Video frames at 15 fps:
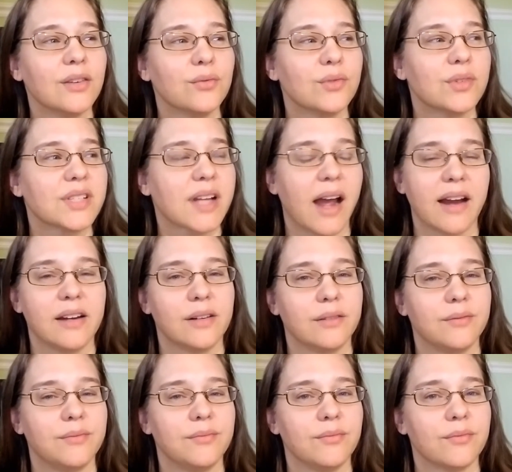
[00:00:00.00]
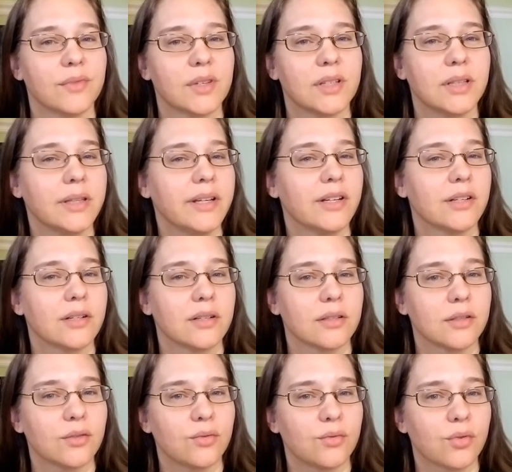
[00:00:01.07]
was kind of
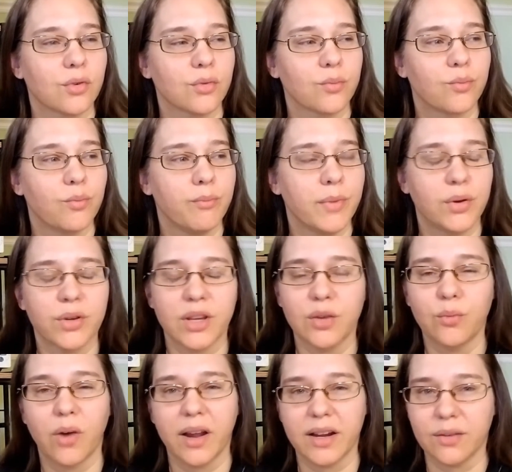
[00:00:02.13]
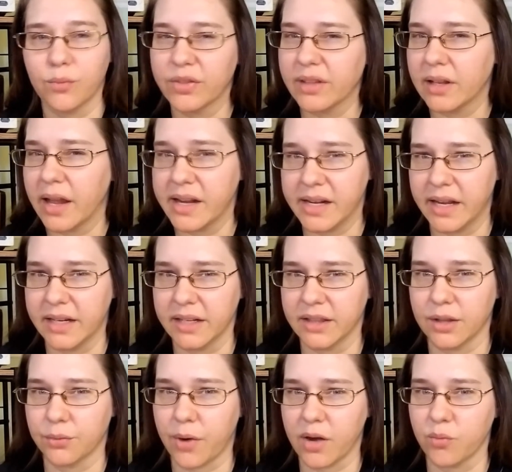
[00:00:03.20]
clear or milky white when the light hit it
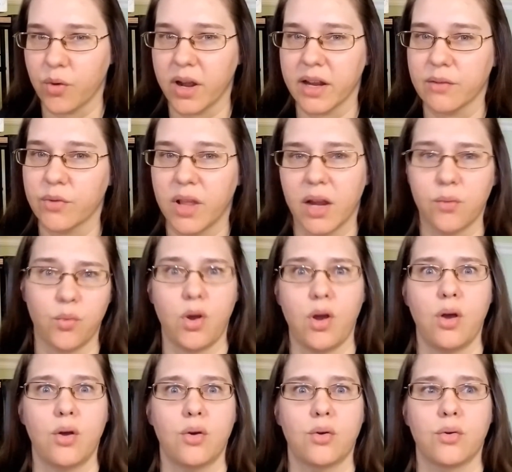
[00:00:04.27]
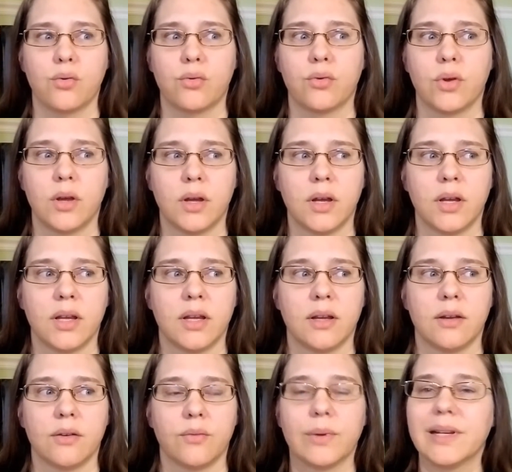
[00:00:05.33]
the right way. And we're like, whoa,
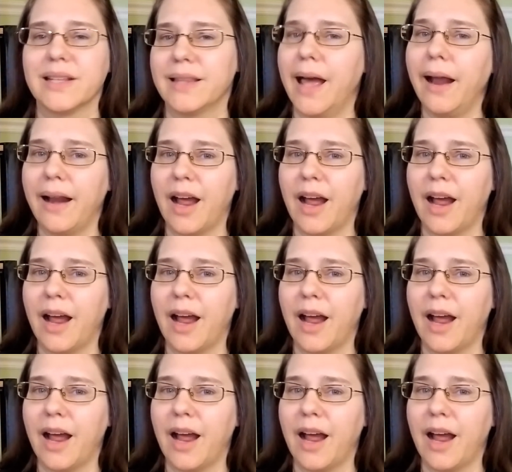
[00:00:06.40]
when did that